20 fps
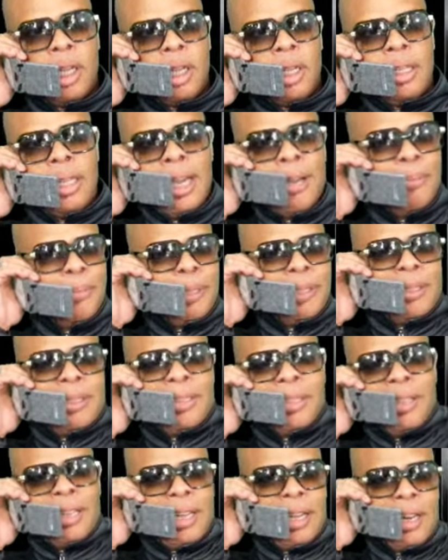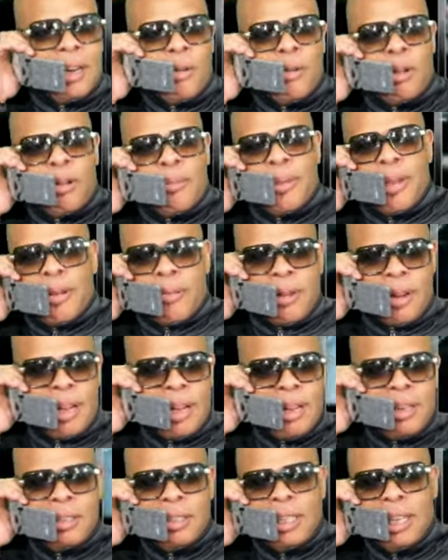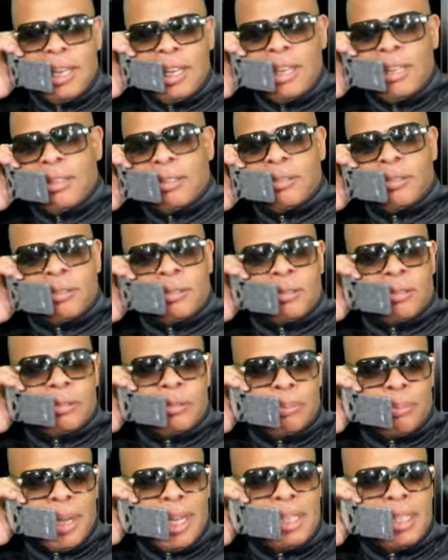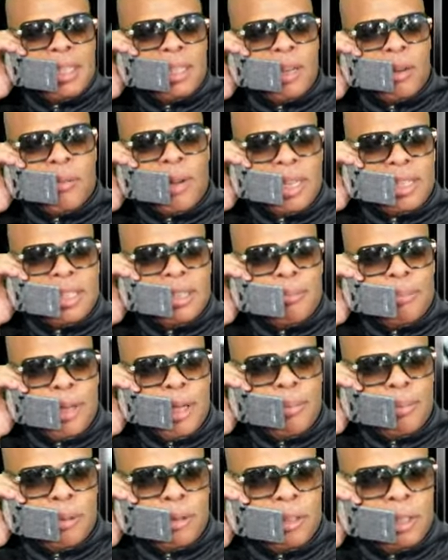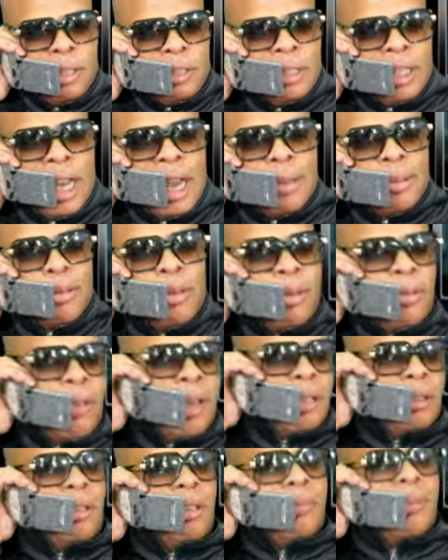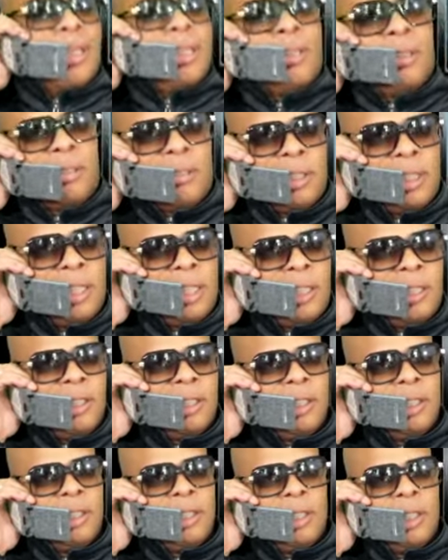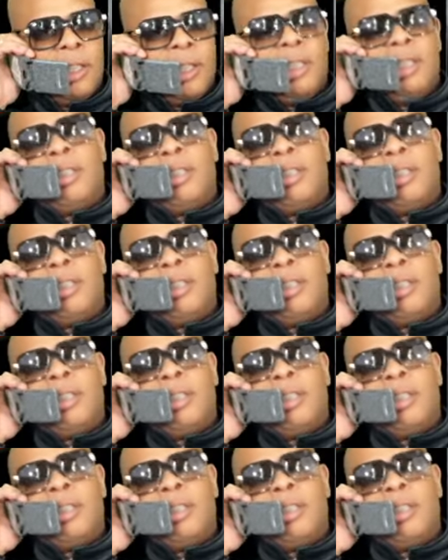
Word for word: Yeah, but still, I don't want to be around. He basically arrested people and cops running around talking about Giuliani.